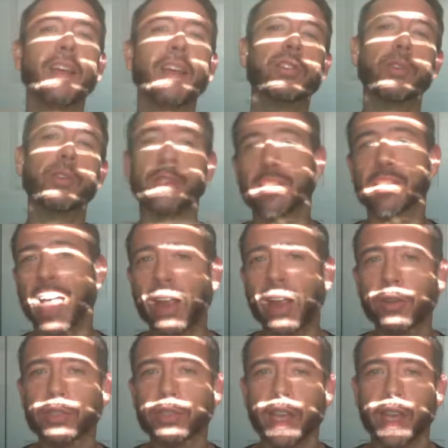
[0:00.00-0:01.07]
So in
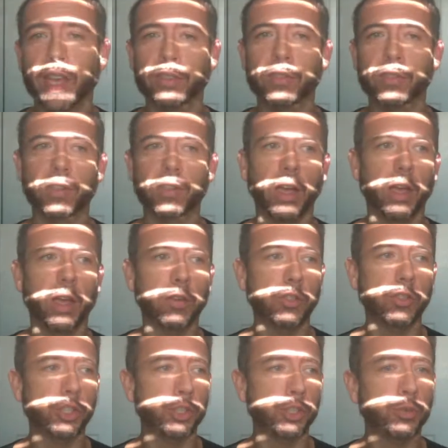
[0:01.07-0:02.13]
Saturn's case,
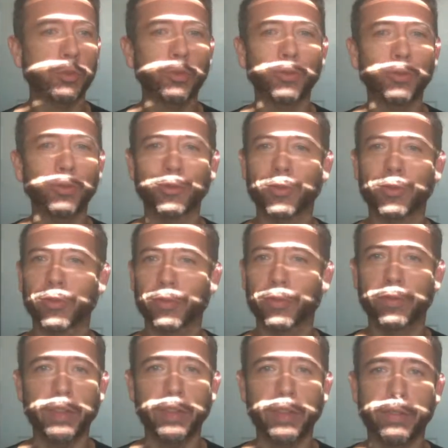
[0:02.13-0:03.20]
June
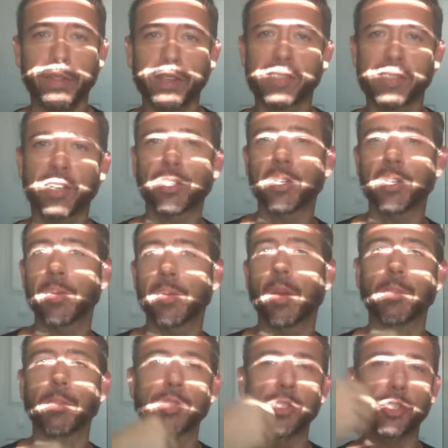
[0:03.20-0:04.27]
5th essentially
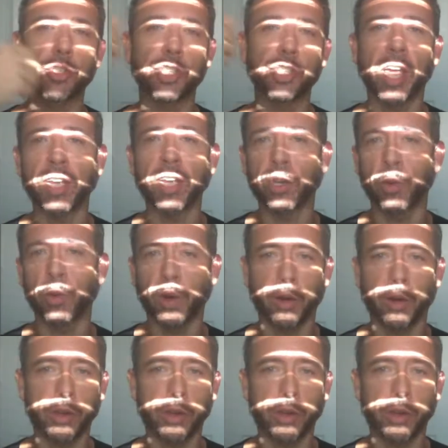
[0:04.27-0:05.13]
becomes January